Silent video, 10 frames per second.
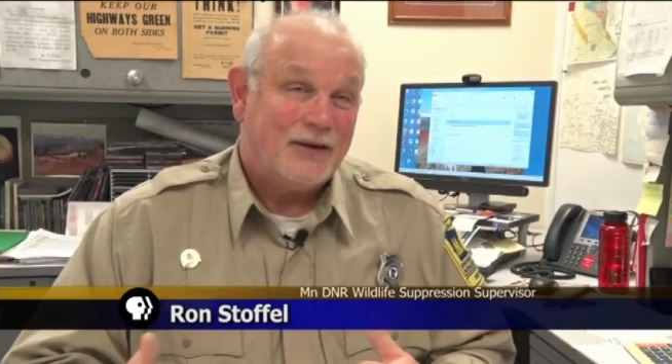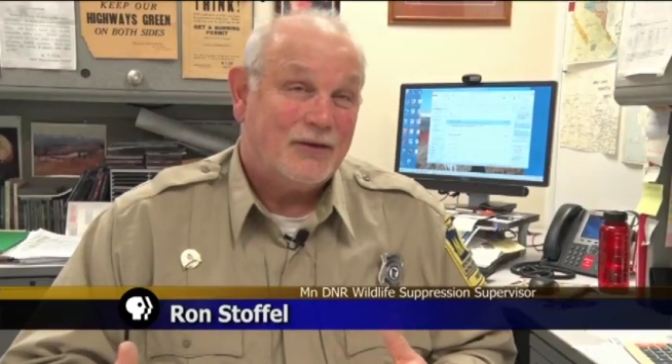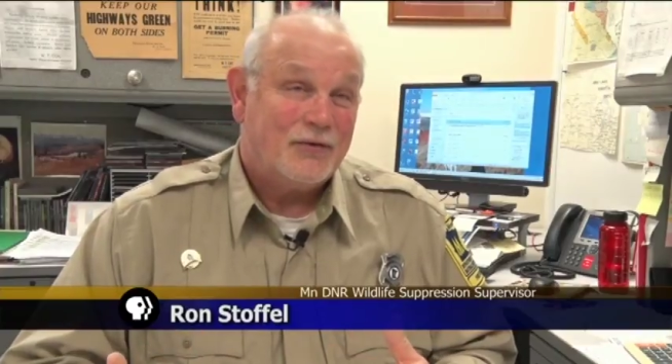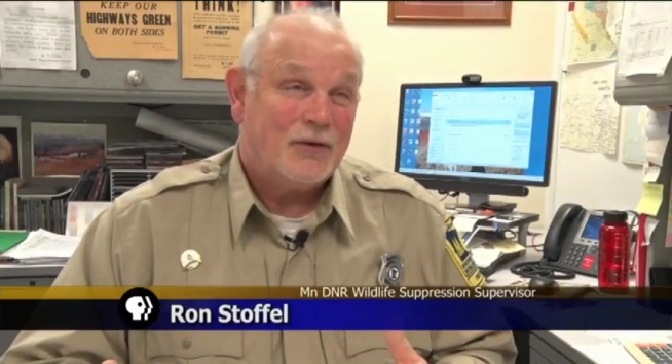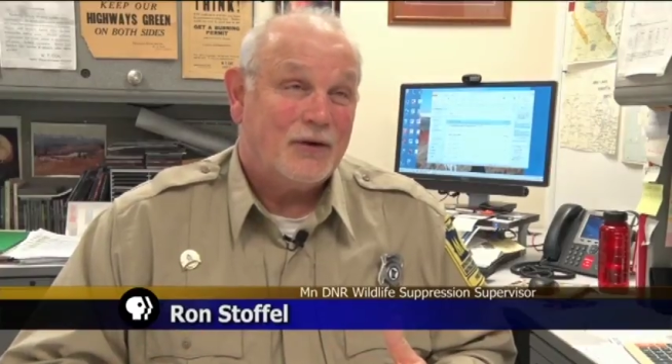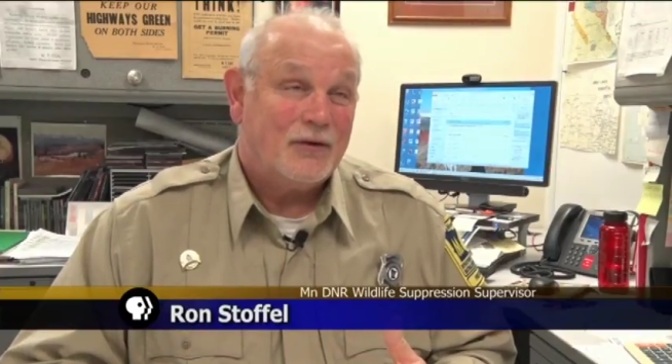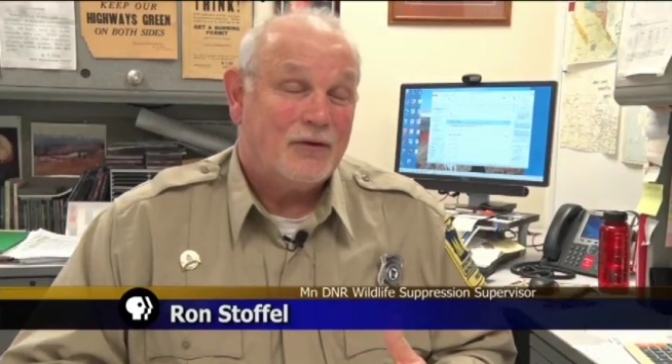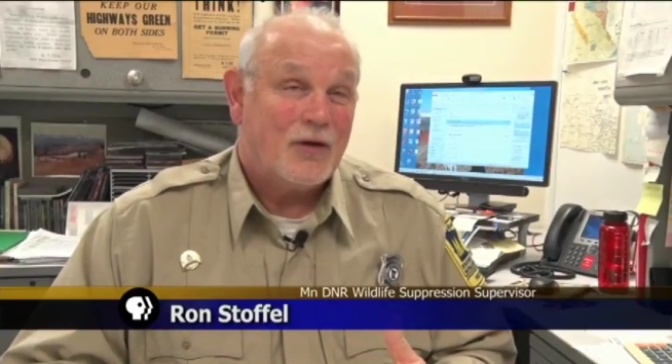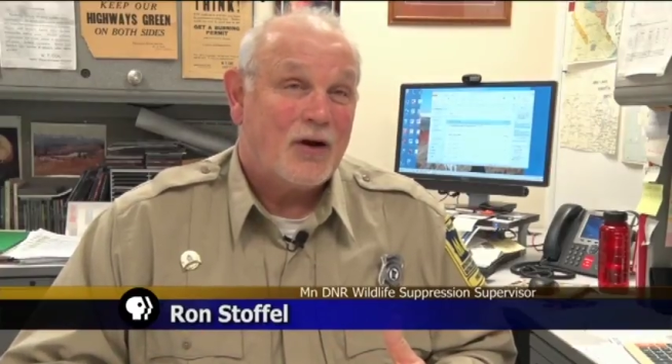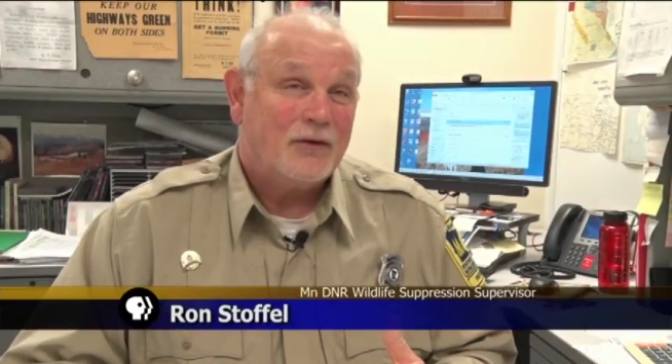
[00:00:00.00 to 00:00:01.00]
you know, for a
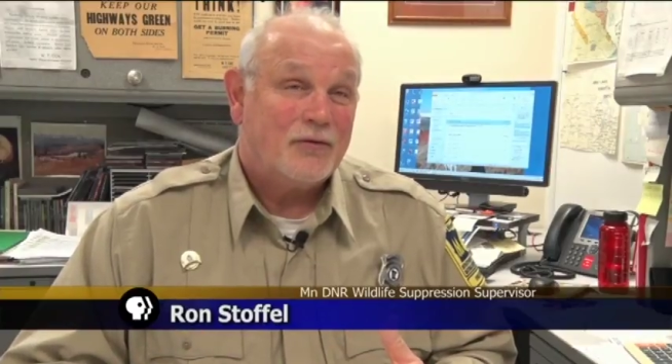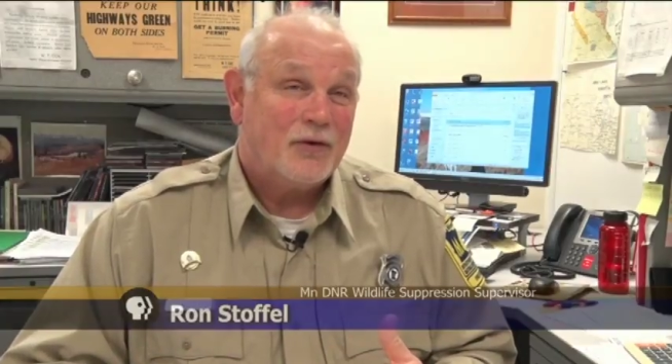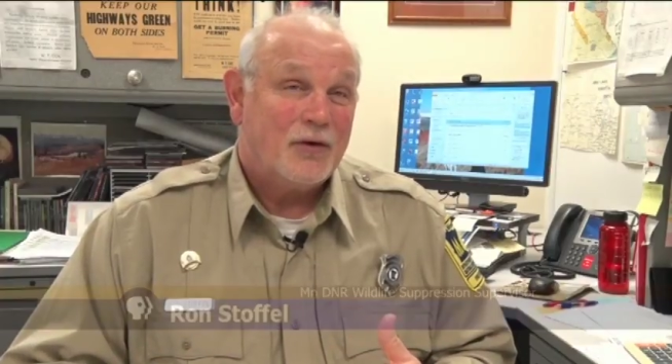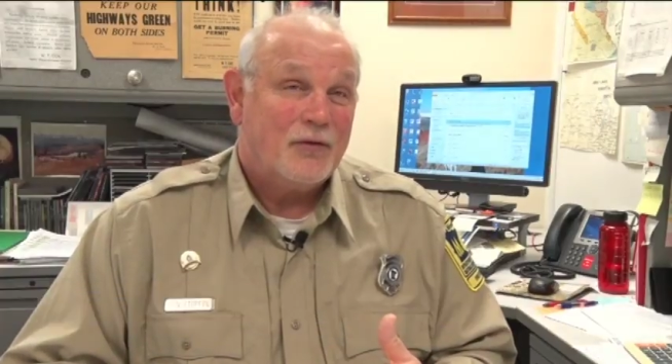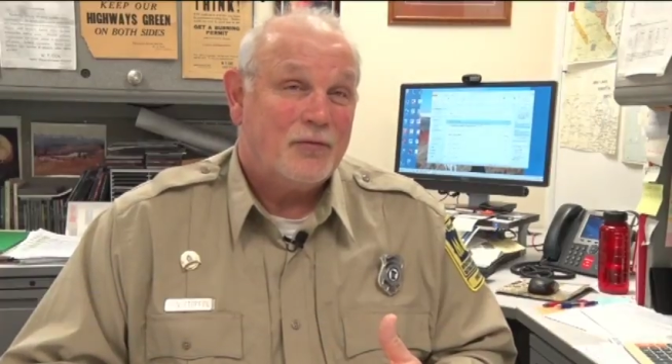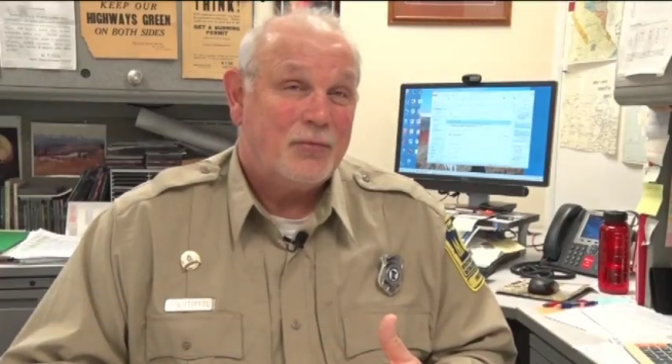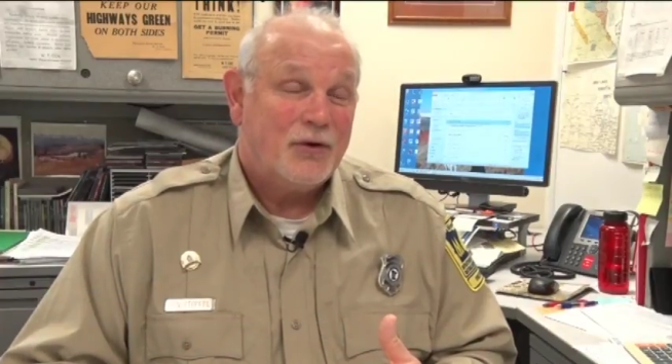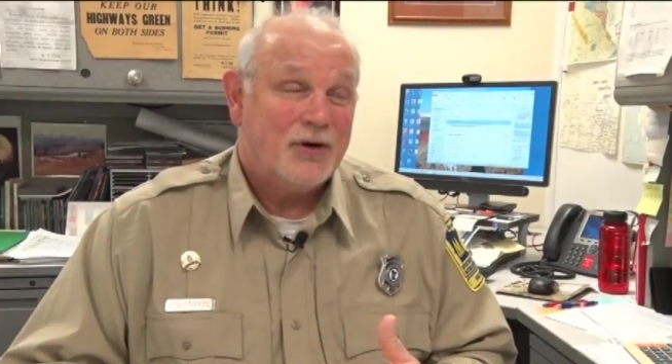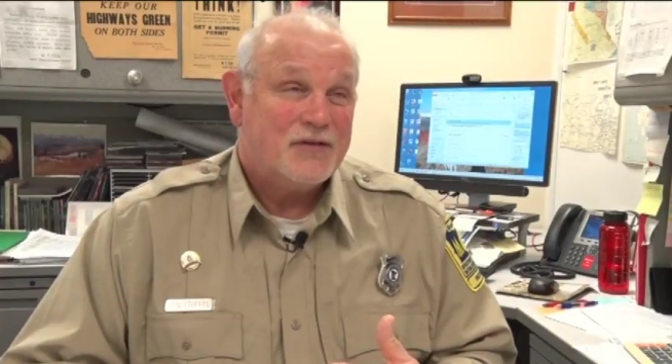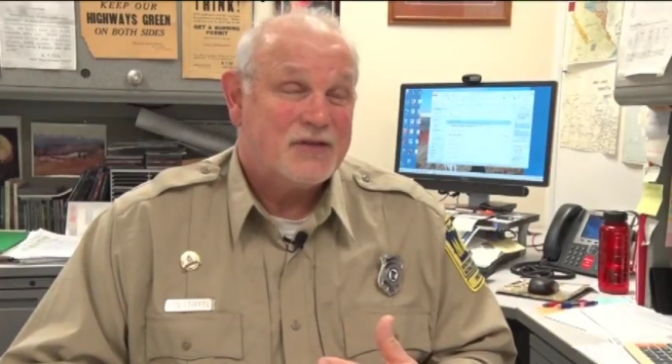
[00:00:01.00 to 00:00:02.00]
long, for a
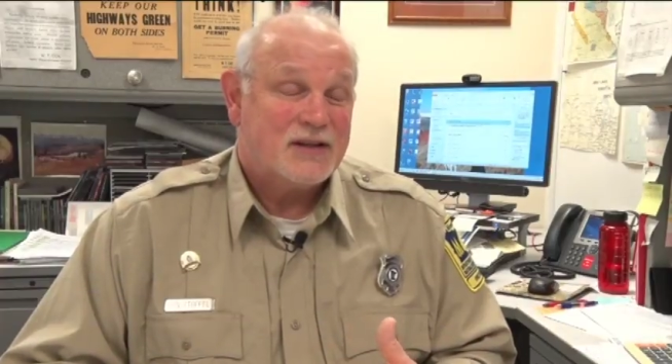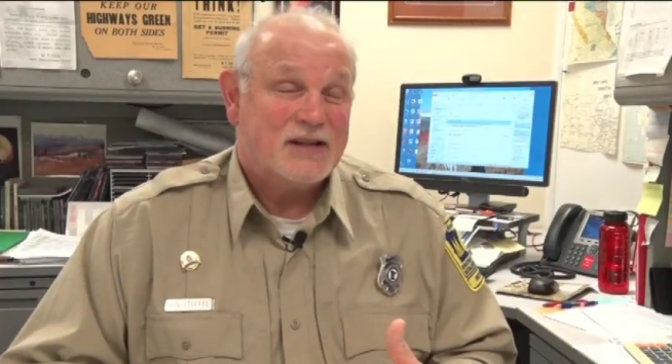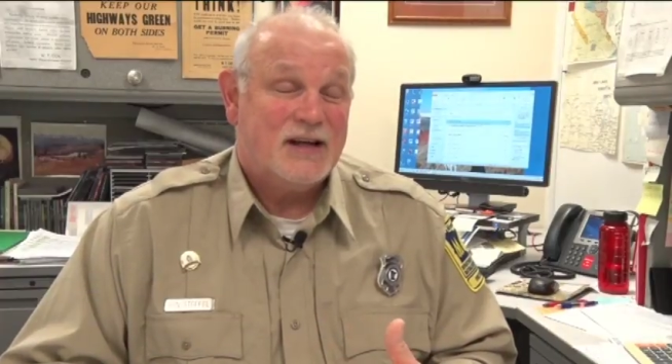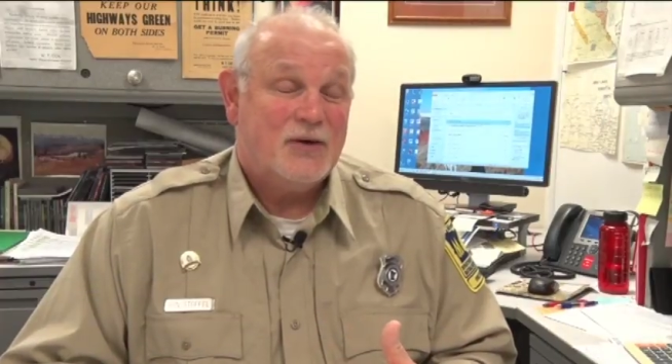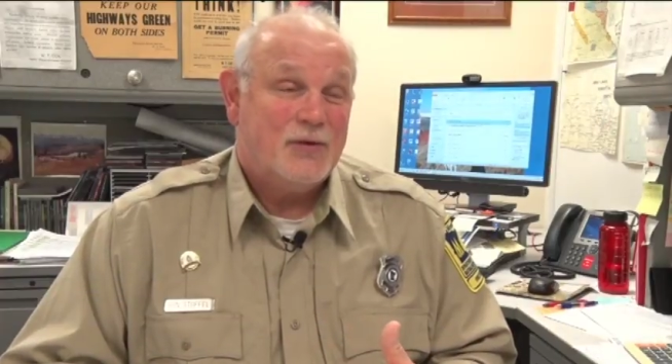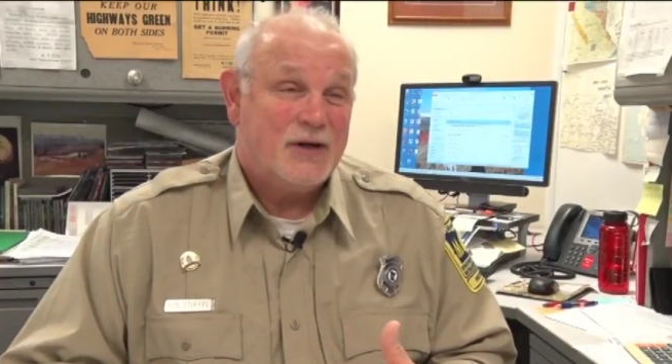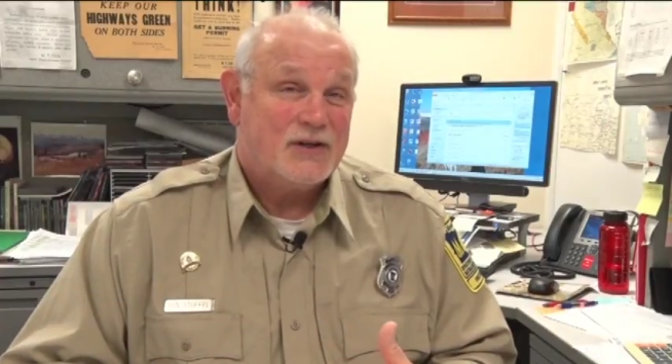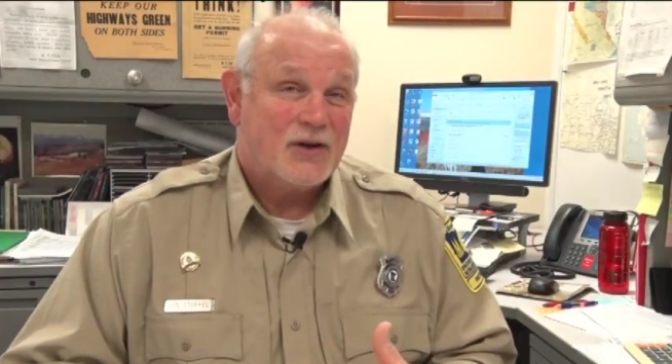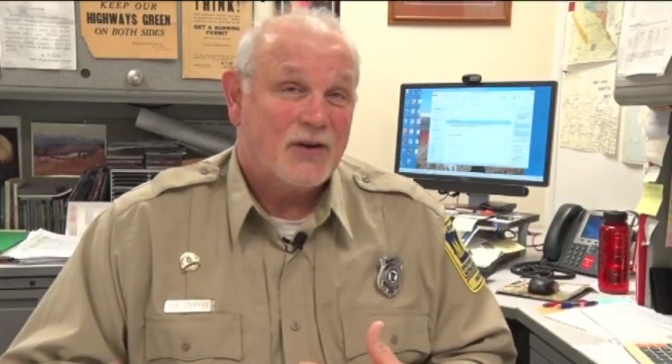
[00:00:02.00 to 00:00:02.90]
period of 68 weeks,